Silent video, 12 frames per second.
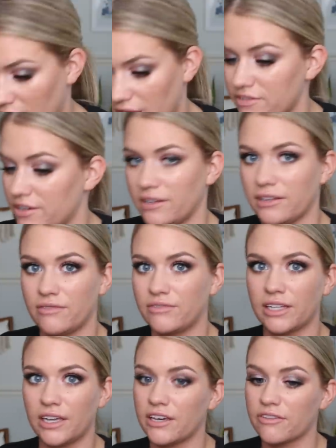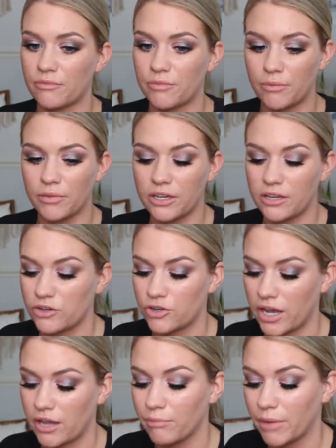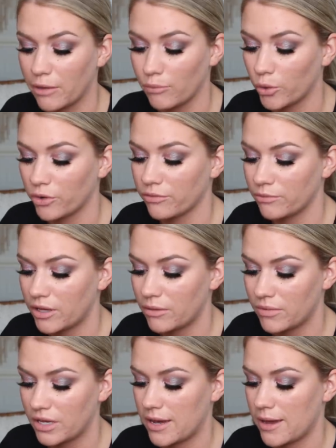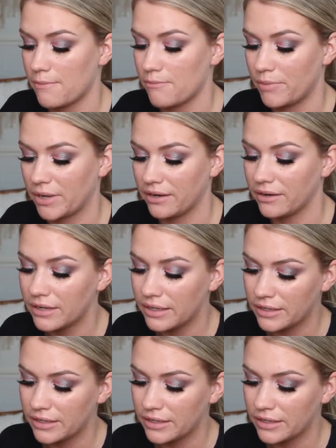Loving it, loving life. I'm probably gonna try and buy more from them. But